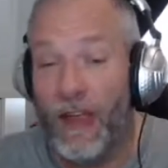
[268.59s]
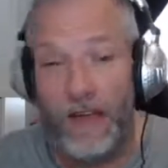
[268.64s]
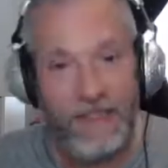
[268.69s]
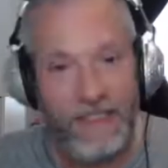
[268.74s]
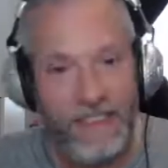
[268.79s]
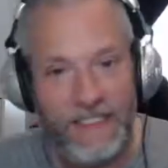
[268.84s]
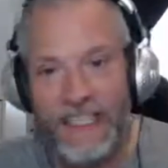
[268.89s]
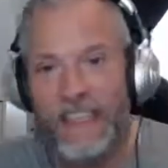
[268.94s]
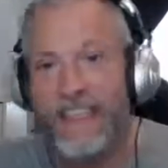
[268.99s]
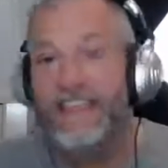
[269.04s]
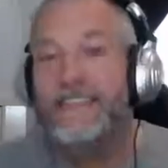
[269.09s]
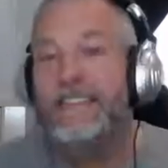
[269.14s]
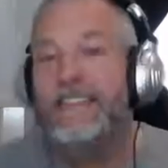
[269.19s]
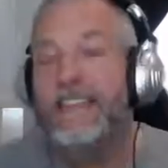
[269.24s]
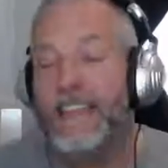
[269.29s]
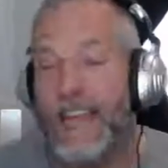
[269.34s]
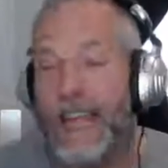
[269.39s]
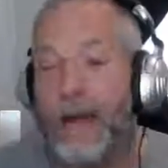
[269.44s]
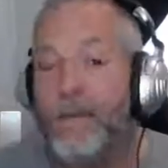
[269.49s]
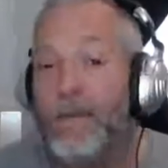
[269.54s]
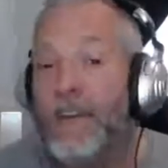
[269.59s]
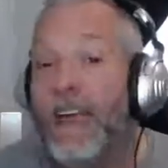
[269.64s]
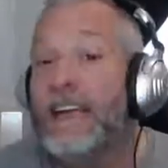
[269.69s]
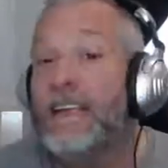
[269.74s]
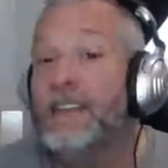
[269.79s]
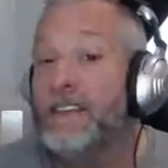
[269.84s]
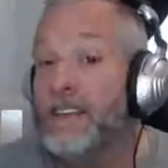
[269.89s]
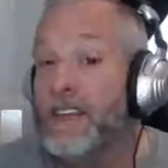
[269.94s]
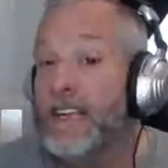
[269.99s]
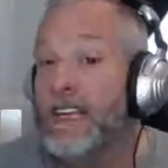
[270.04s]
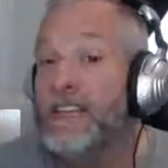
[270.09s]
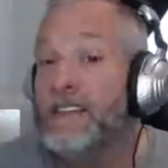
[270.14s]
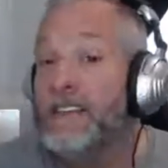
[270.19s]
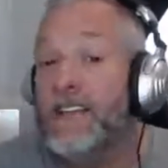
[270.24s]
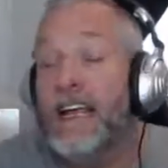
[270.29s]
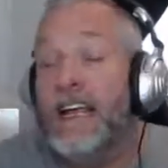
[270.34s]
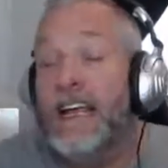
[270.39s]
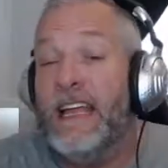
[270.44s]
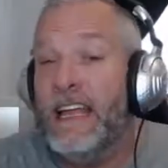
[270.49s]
sees the name tag, sees